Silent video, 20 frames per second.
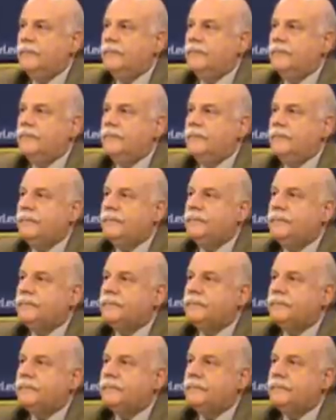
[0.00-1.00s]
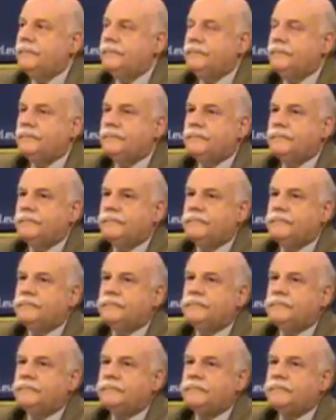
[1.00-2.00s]

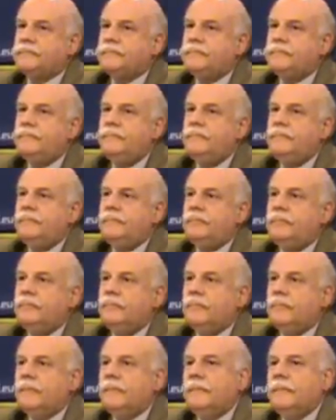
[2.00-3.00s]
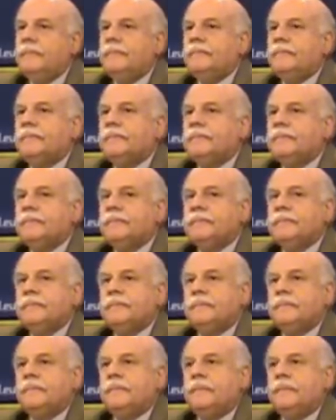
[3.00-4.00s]

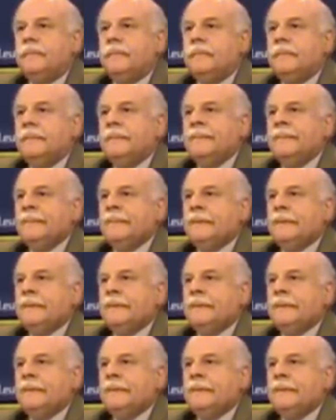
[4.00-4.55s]
This person isn't speaking.